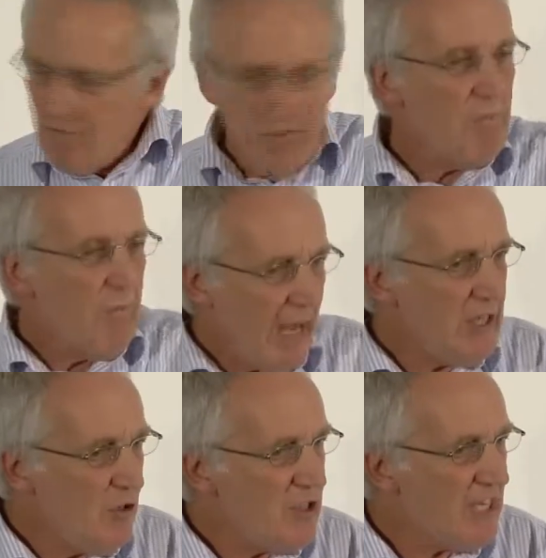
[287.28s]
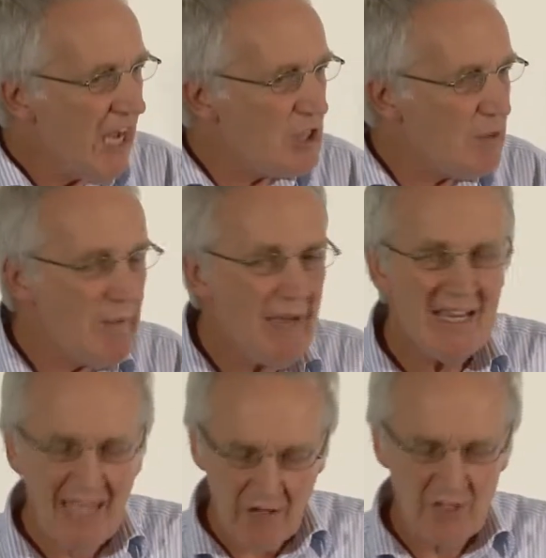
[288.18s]
and new stars will be
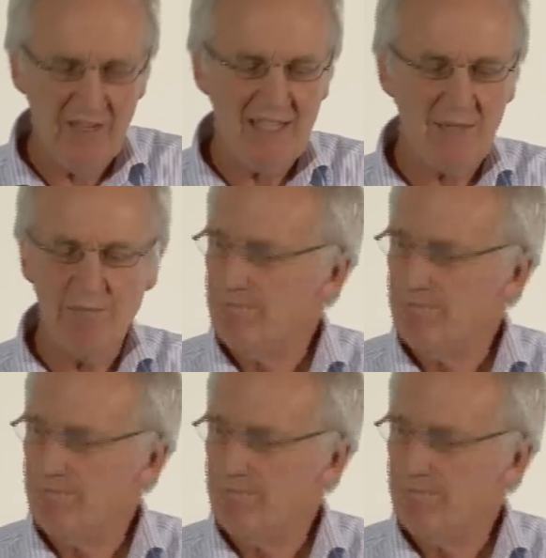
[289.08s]
made out of it.